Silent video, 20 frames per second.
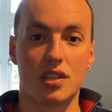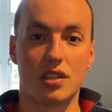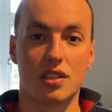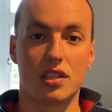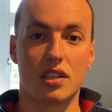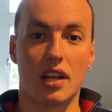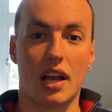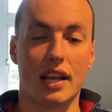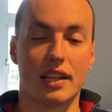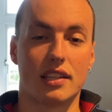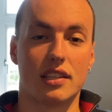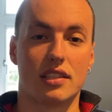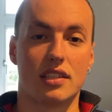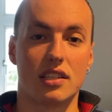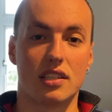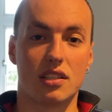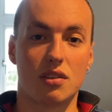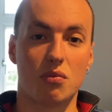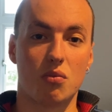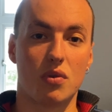is like the
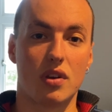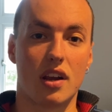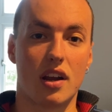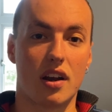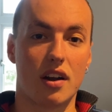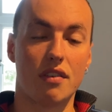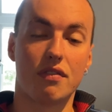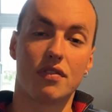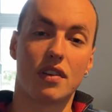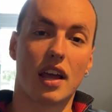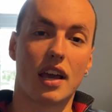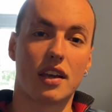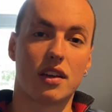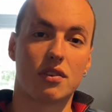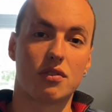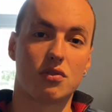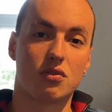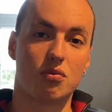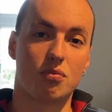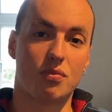system we have
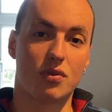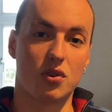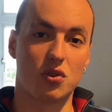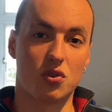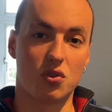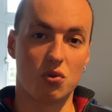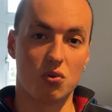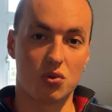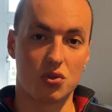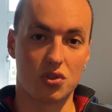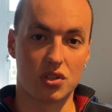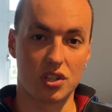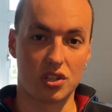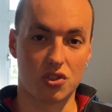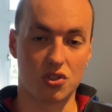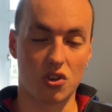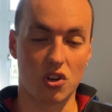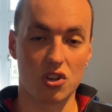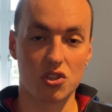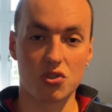like to produce
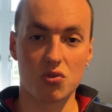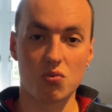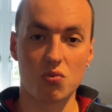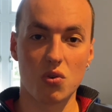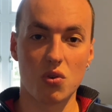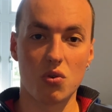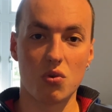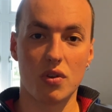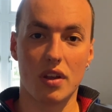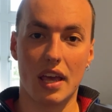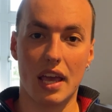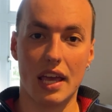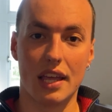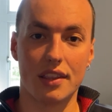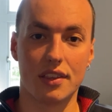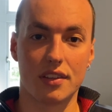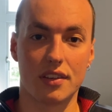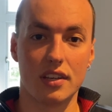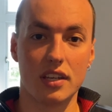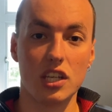testosterone and
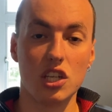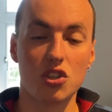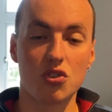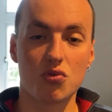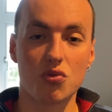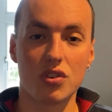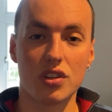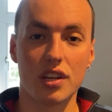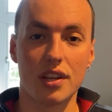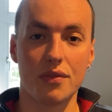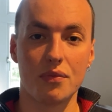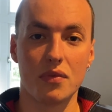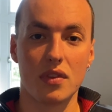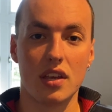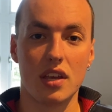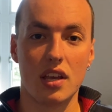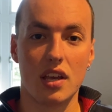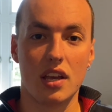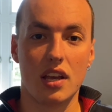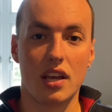estrogen.
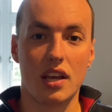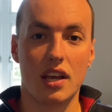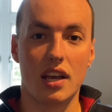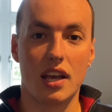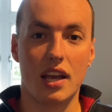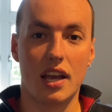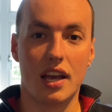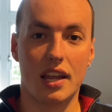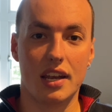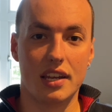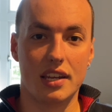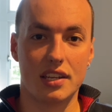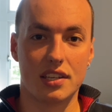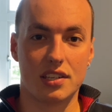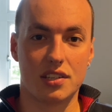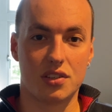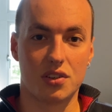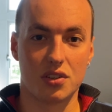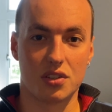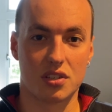And this
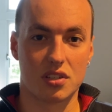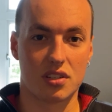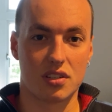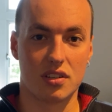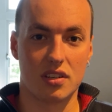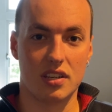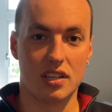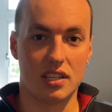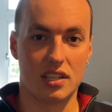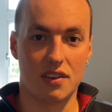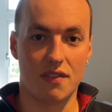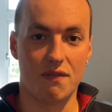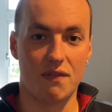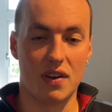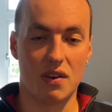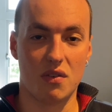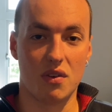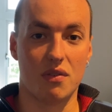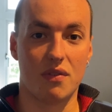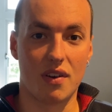just is
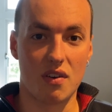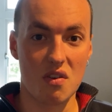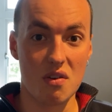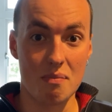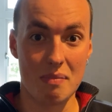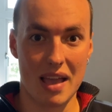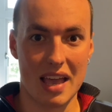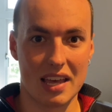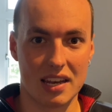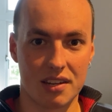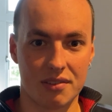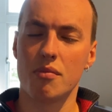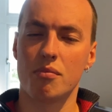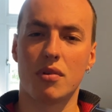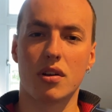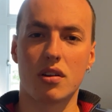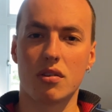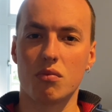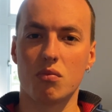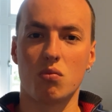very, very bad.
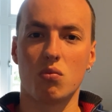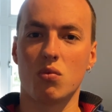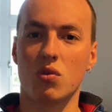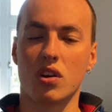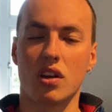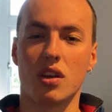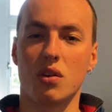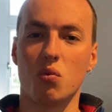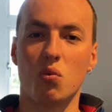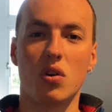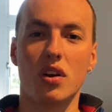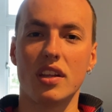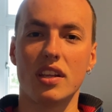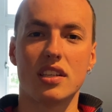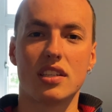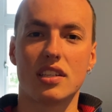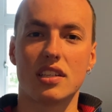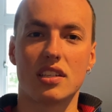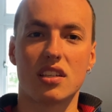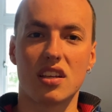But okay, what is
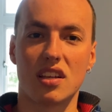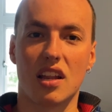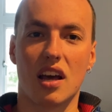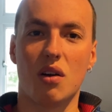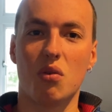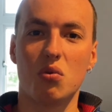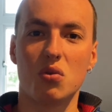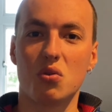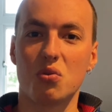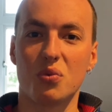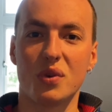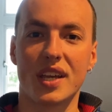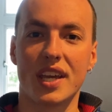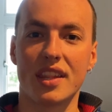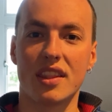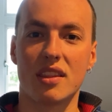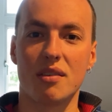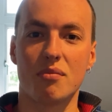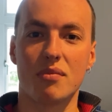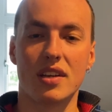this and how do we get
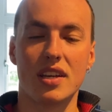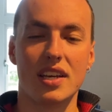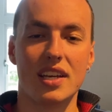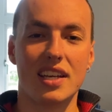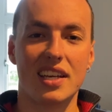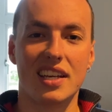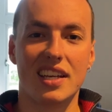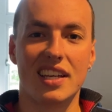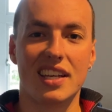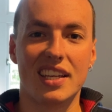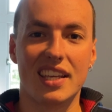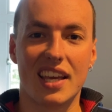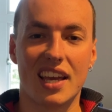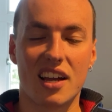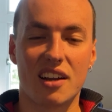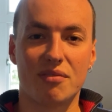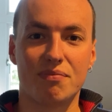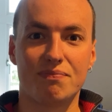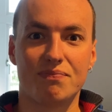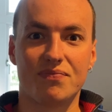them? Yeah,
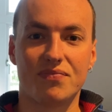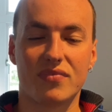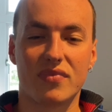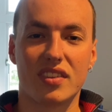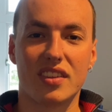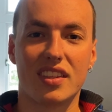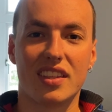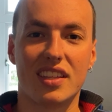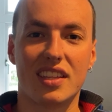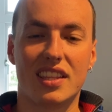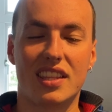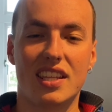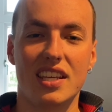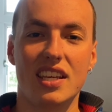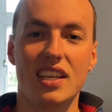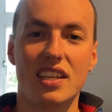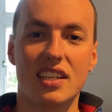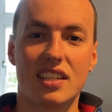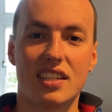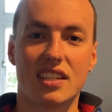
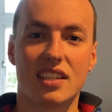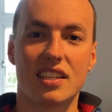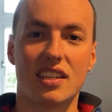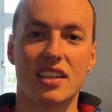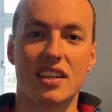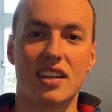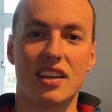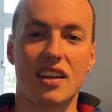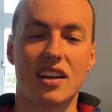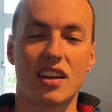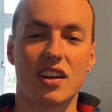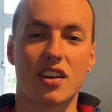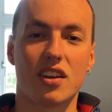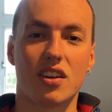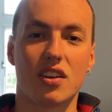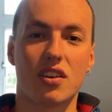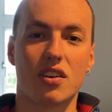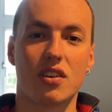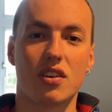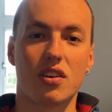these
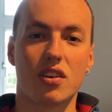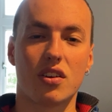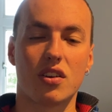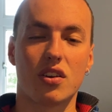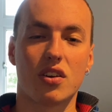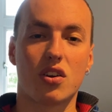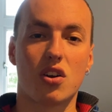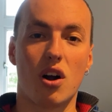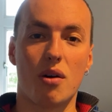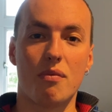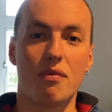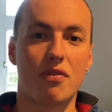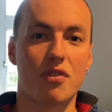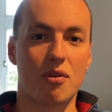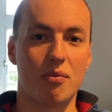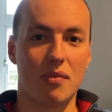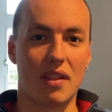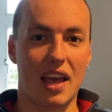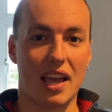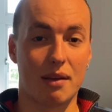come
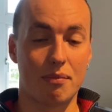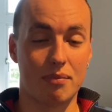from like